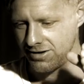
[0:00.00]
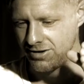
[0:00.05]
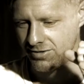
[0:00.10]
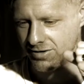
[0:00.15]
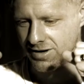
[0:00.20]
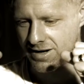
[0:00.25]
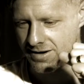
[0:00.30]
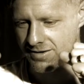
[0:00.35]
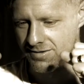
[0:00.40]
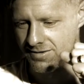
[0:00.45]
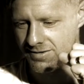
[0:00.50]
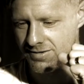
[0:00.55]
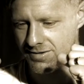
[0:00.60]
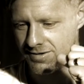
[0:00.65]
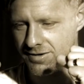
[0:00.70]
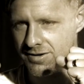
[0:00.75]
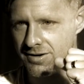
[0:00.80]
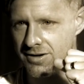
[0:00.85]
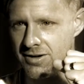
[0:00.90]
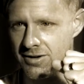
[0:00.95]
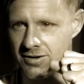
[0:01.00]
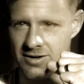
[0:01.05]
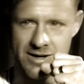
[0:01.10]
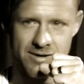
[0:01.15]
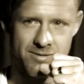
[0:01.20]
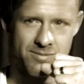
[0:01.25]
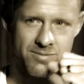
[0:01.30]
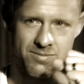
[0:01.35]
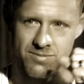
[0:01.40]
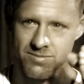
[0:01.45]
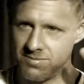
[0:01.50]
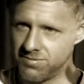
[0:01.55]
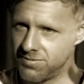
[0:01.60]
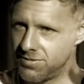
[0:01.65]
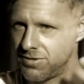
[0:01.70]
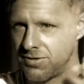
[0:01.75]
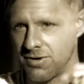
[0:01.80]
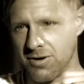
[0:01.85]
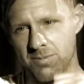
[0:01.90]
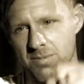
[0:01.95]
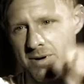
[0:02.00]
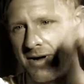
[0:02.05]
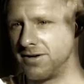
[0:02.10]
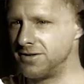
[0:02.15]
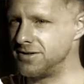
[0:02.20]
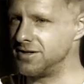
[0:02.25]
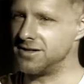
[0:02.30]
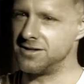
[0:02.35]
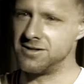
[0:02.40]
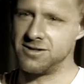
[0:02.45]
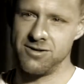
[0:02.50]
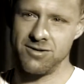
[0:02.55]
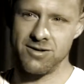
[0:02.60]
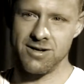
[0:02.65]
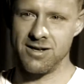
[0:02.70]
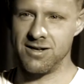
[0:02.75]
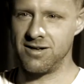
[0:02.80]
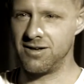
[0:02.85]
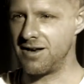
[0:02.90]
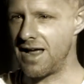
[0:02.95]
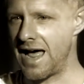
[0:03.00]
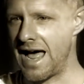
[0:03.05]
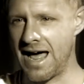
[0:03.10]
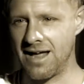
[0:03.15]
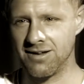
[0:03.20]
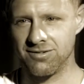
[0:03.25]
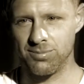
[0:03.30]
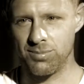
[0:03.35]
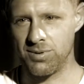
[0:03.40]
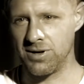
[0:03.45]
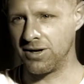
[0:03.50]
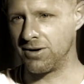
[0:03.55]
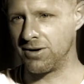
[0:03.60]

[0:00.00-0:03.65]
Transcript: you can throw punches, you can ask big